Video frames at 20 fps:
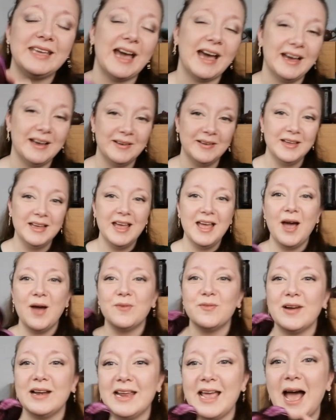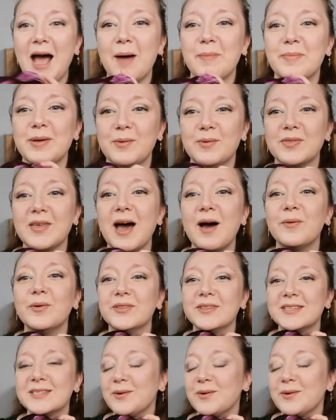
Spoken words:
yeah, really happy with that one.